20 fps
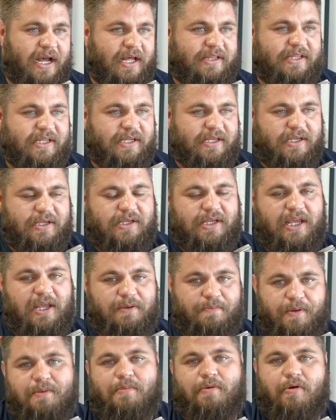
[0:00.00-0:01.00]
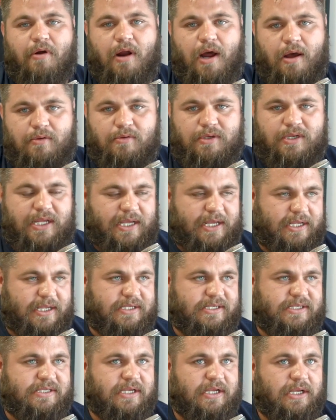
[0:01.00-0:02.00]
I think keeping him around
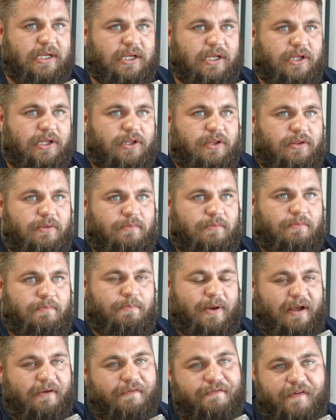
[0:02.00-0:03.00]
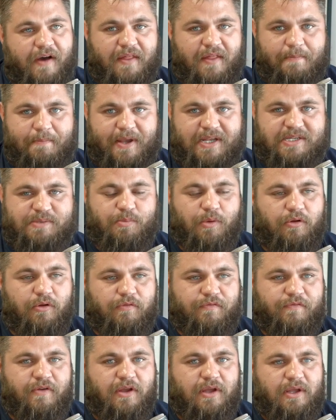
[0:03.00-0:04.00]
is by far the best
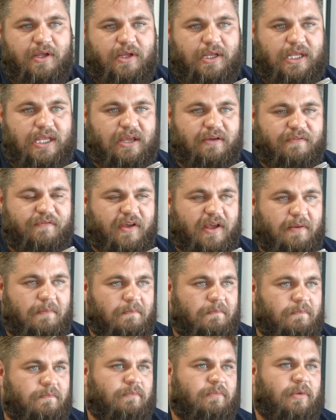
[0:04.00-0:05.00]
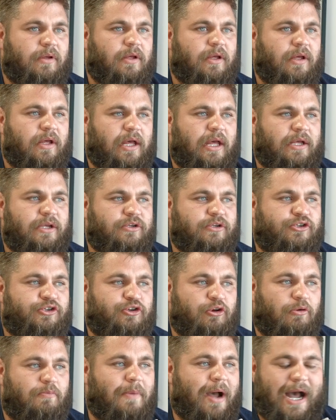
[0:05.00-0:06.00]
move. Give him
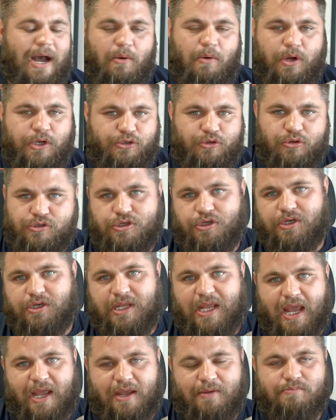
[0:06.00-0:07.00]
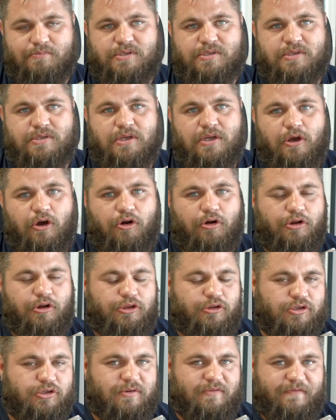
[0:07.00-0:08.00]
somehow a dozen games or a
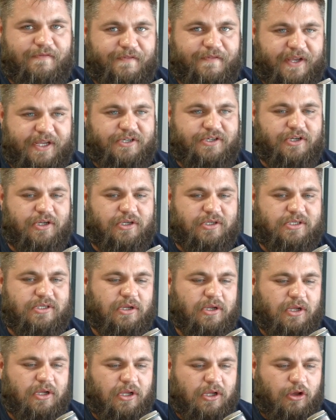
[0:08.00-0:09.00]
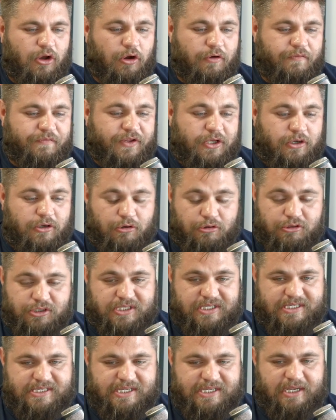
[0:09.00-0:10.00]
dozen features over the course
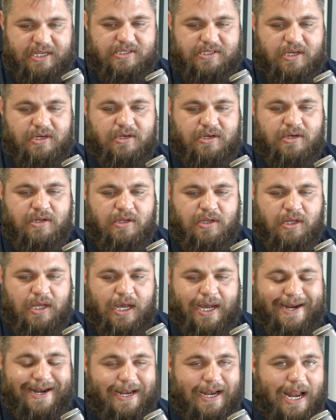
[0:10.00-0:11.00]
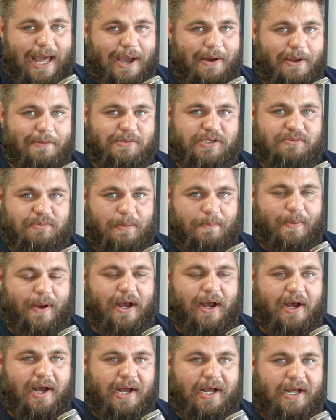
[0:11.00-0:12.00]
of the season and allow him to be
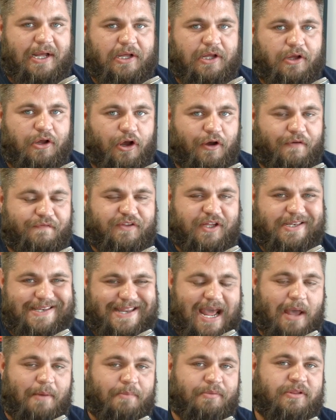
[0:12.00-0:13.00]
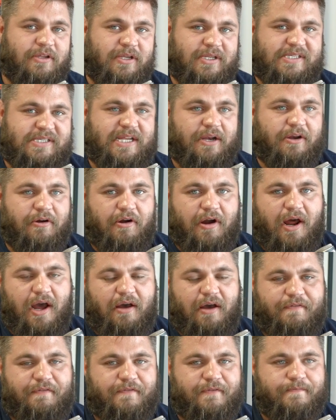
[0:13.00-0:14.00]
part of the depth at
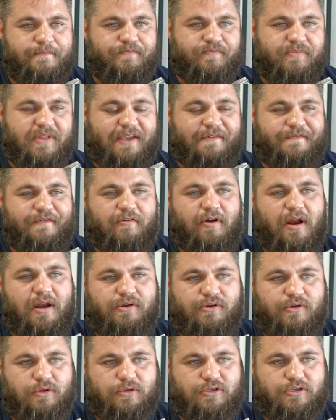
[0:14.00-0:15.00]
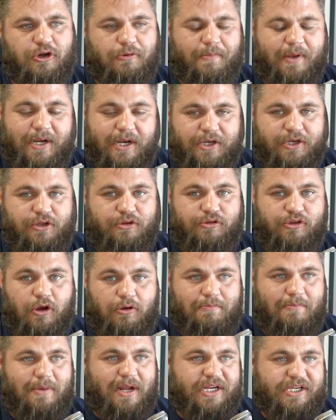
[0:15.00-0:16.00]
centre-half. If Varane does come in and you
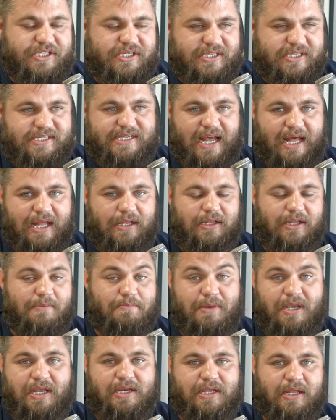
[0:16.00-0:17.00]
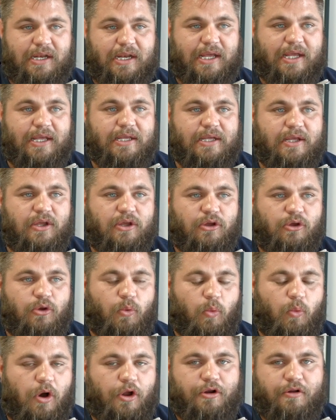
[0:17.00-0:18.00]
don't manage to sell immediately
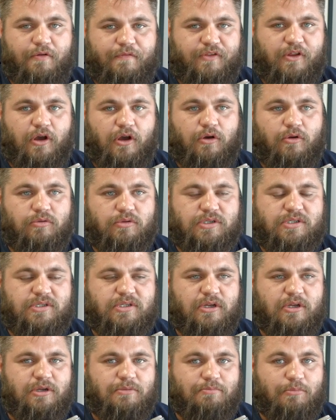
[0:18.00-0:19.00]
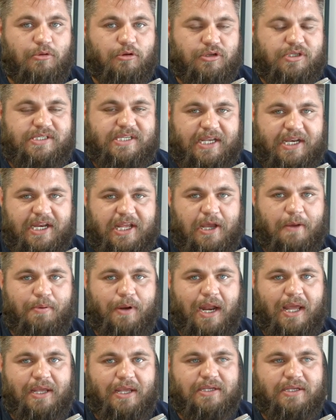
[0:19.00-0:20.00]
one of those more senior
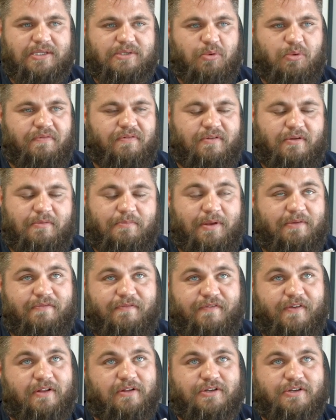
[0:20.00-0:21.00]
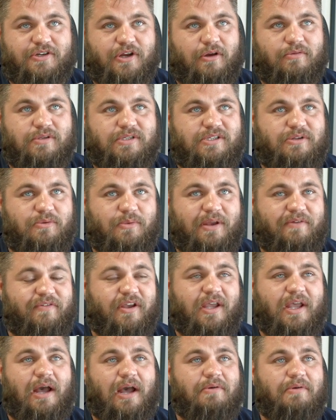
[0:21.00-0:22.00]
players. Well, I mean, Phil Jones. Do we
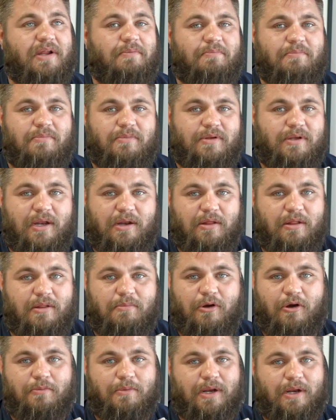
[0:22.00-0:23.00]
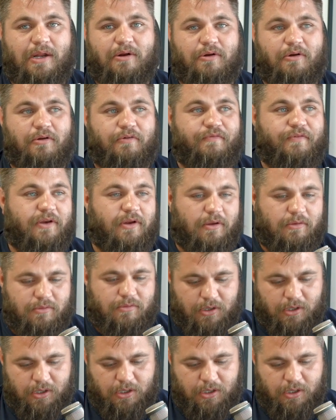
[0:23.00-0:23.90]
even count him at the moment? I don't know if we do.